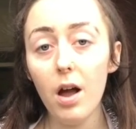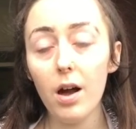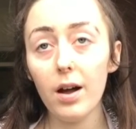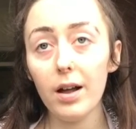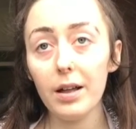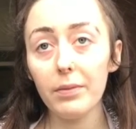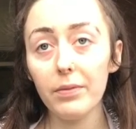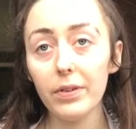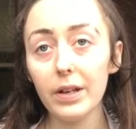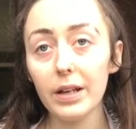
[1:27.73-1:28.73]
I am
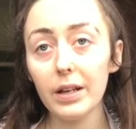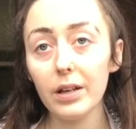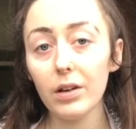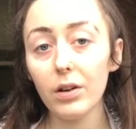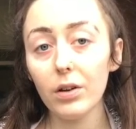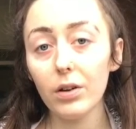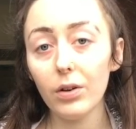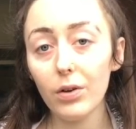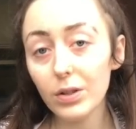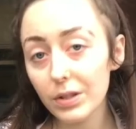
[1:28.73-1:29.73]
feeling
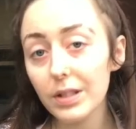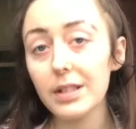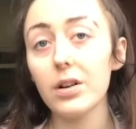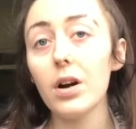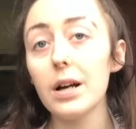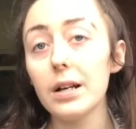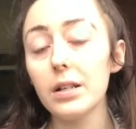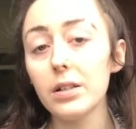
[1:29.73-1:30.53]
constantly tired,